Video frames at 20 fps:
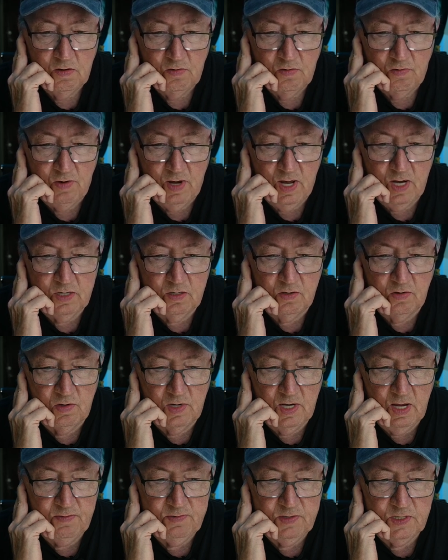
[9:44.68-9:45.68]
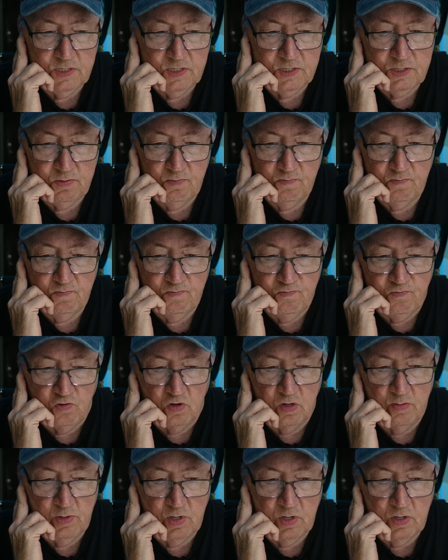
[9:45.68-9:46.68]
radical leftist
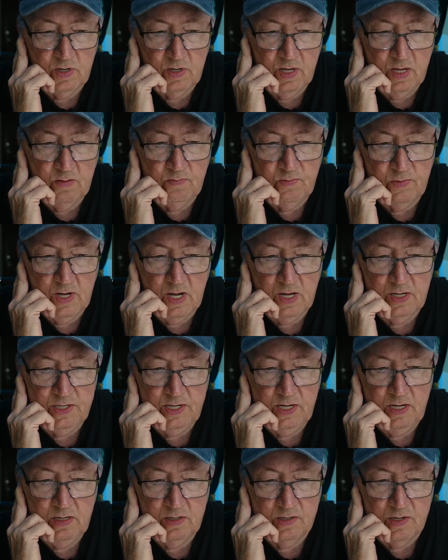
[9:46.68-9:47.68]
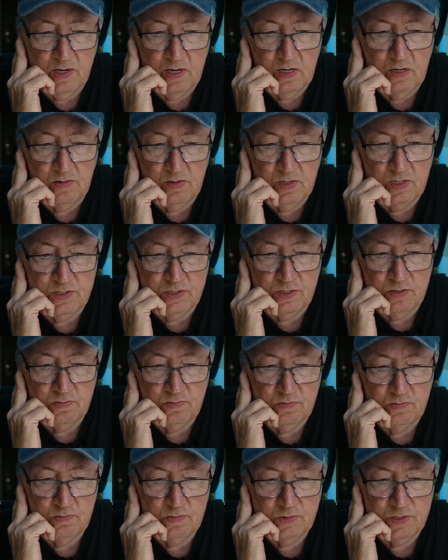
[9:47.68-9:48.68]
former M nineteen terrorists,
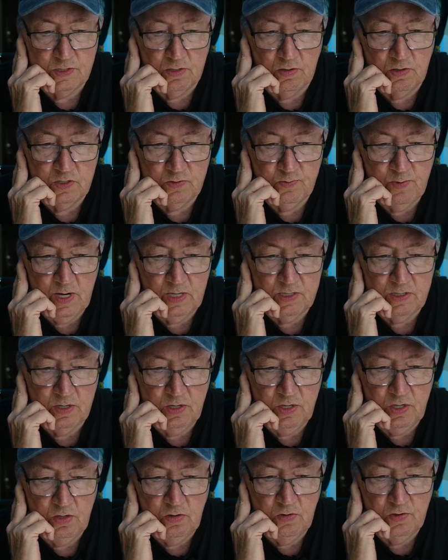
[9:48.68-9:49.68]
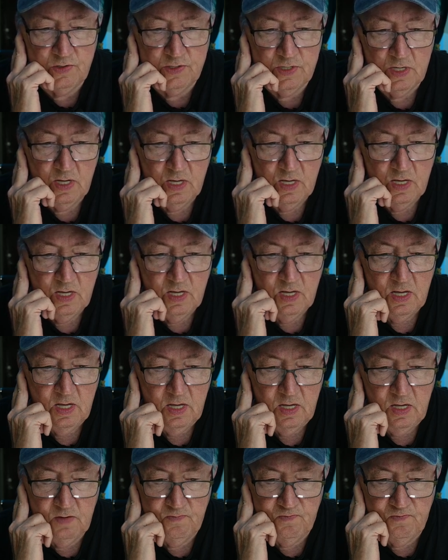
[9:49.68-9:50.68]
so expect a huge
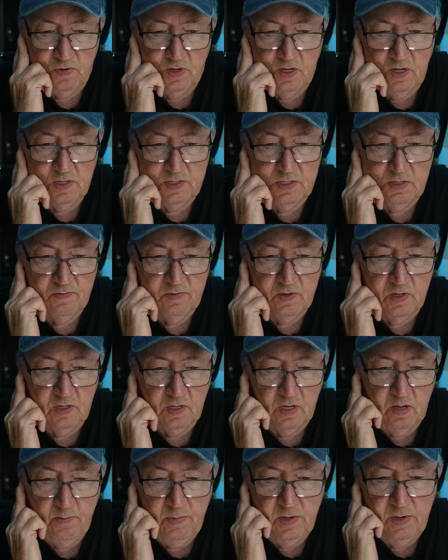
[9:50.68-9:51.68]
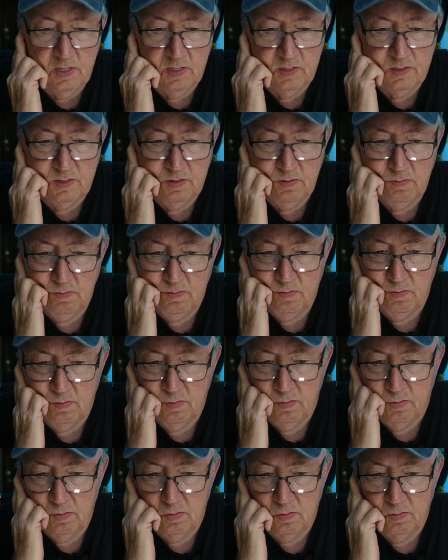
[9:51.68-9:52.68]
influx of Colombian,
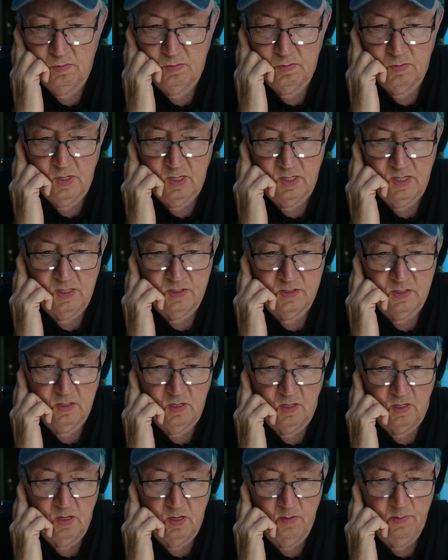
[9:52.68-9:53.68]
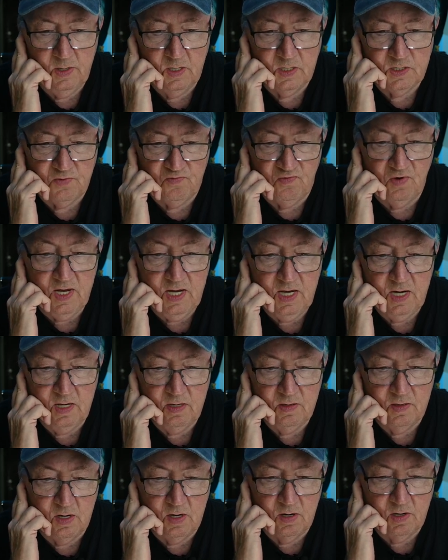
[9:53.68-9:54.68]
I guess Colombians
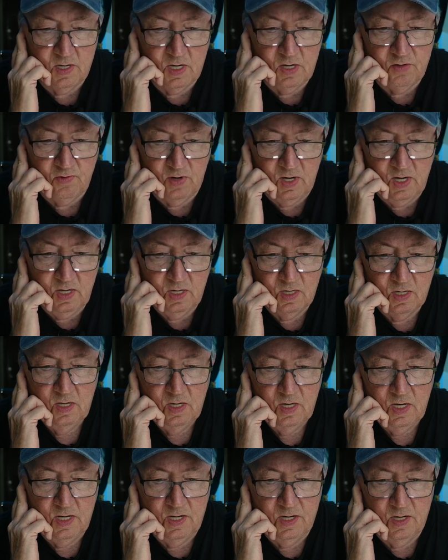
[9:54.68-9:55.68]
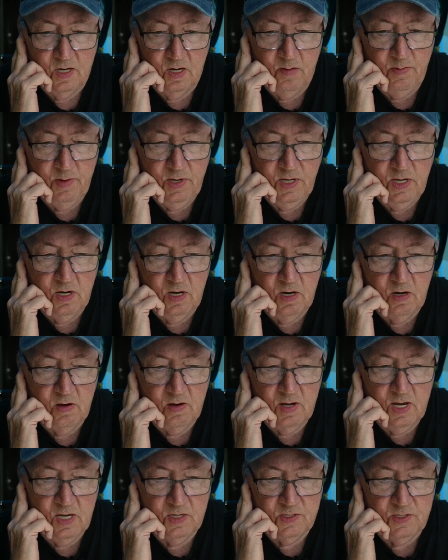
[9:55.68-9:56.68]
fleeing their country in the coming year
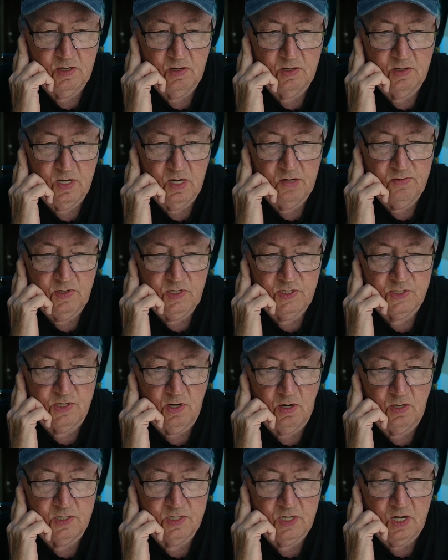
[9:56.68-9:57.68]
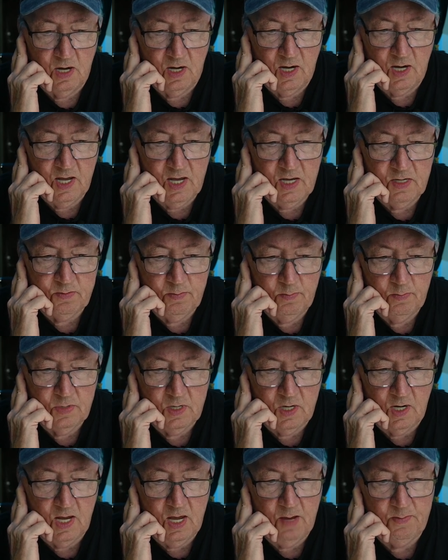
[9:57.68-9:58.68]
as their country starts collapse,
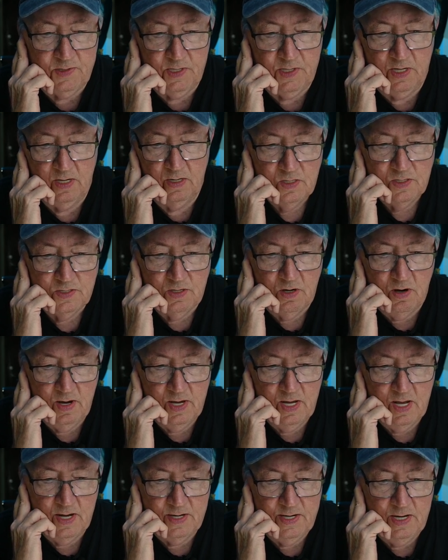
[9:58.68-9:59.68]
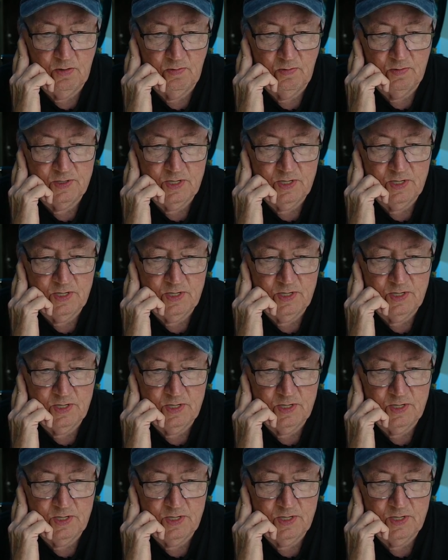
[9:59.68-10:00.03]
collapsing. Sorry, I don't